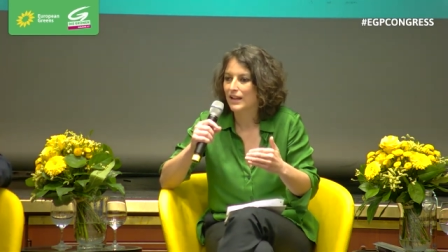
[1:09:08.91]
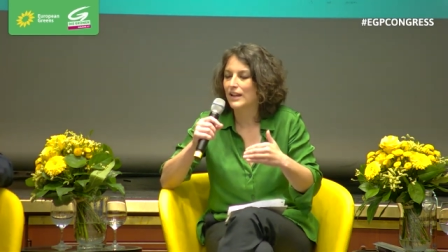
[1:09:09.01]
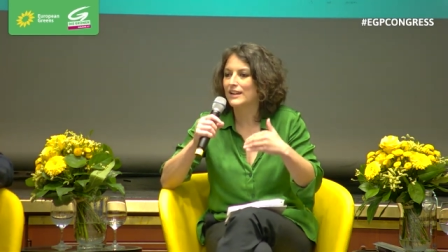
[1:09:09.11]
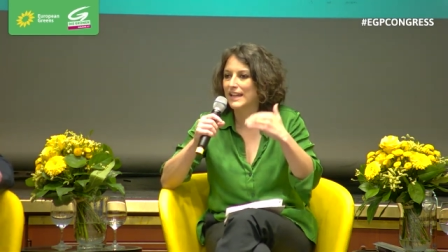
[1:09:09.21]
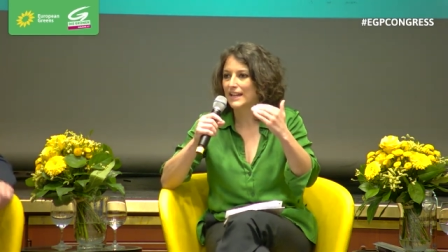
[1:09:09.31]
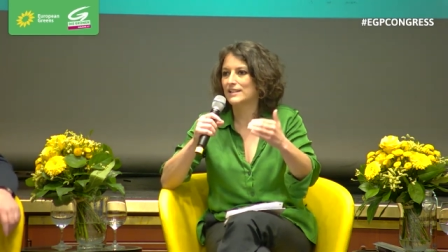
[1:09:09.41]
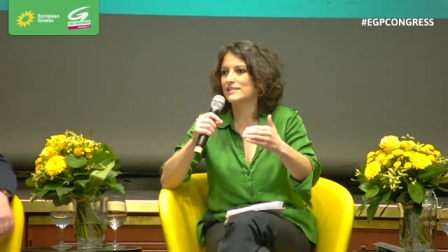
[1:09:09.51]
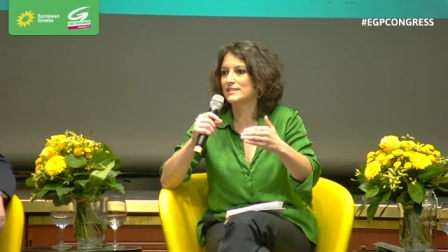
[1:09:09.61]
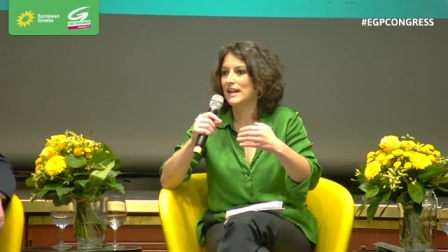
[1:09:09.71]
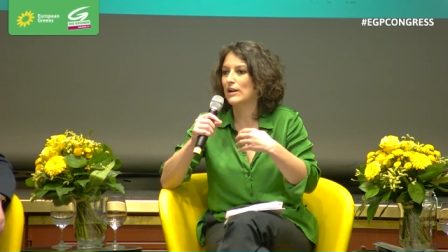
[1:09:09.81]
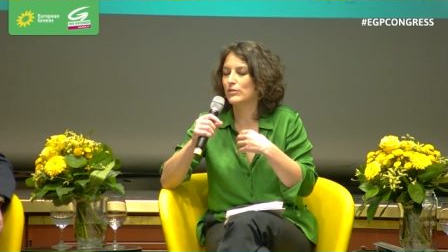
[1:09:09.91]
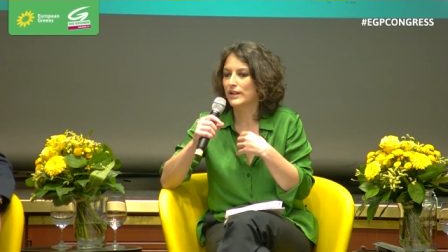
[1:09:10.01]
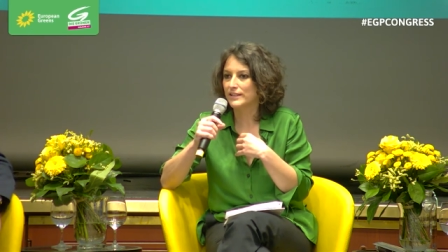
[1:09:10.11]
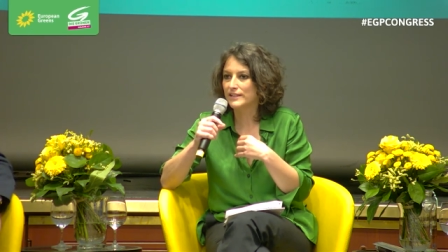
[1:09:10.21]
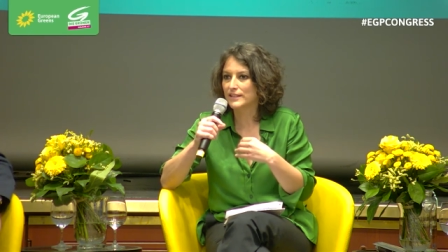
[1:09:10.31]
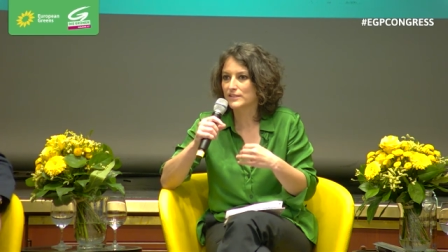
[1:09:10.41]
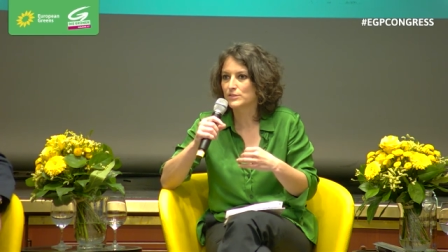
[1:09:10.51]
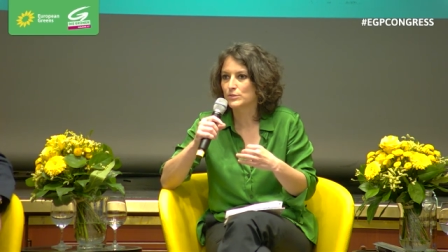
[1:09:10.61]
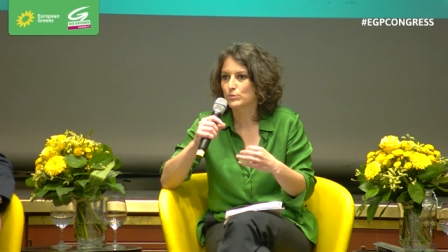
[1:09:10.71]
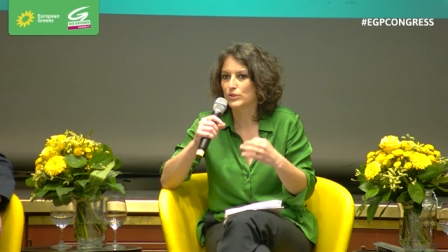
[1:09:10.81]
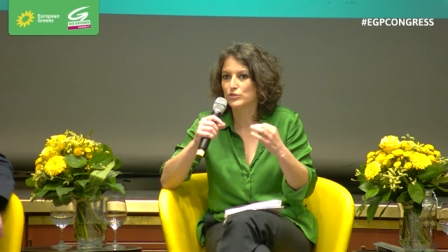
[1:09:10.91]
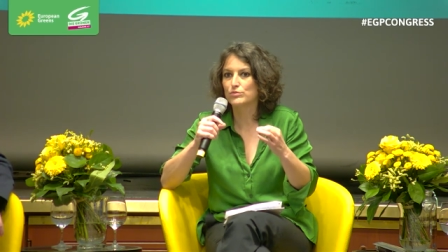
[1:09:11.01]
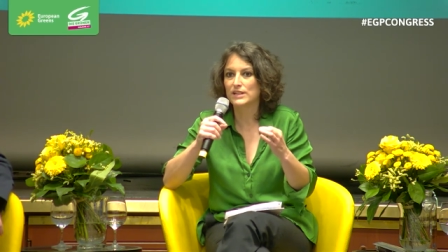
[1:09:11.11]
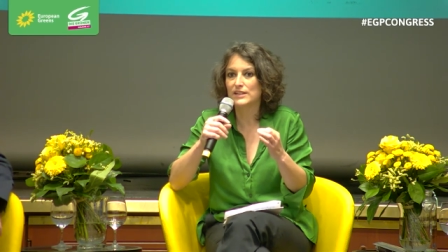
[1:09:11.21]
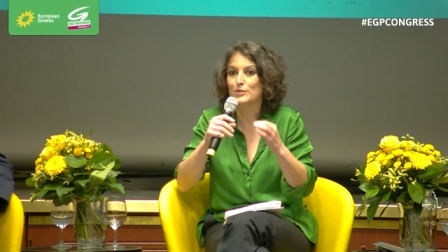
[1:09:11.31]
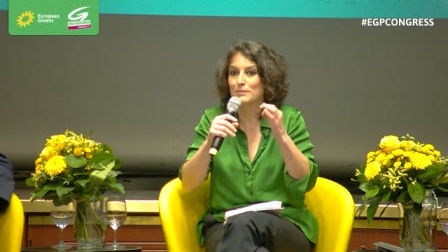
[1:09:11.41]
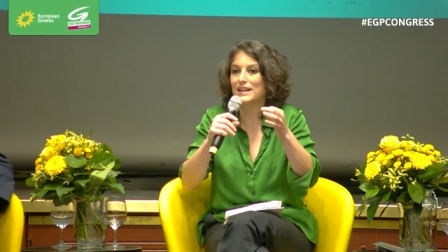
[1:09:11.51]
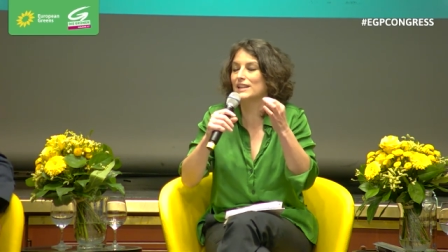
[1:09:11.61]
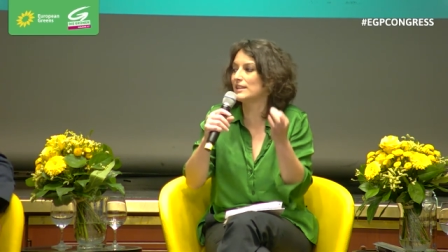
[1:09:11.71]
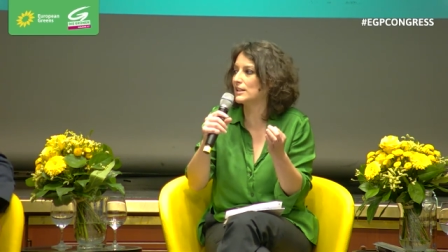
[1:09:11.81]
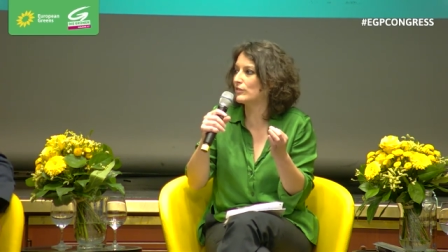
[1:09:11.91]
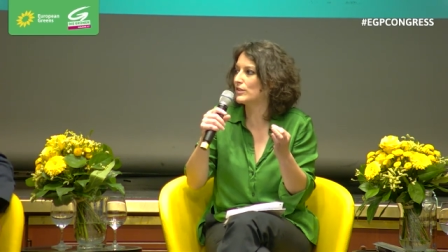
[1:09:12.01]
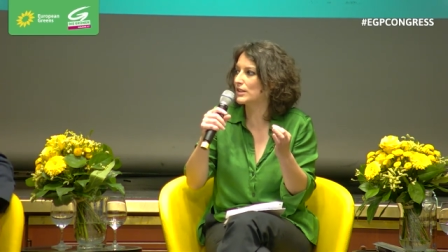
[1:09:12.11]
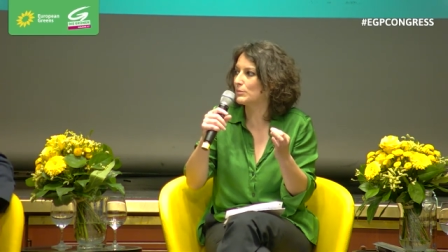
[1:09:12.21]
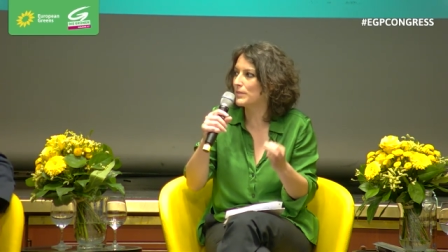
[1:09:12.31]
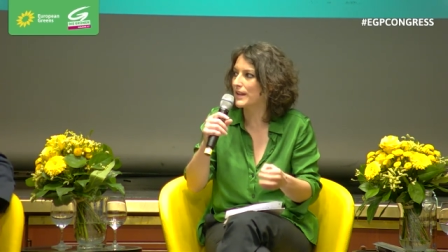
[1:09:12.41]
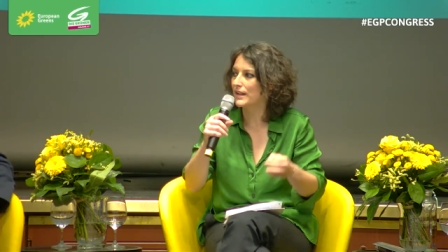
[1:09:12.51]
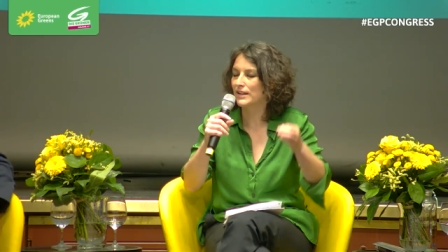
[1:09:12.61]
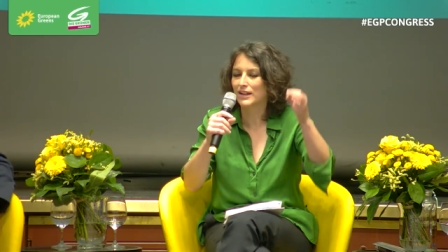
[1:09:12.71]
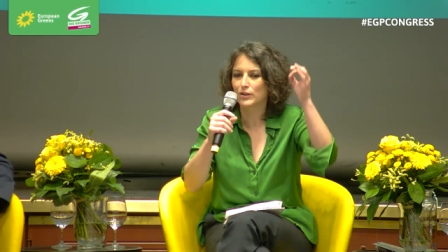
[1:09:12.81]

against our ideas was really the main thing of the campaign,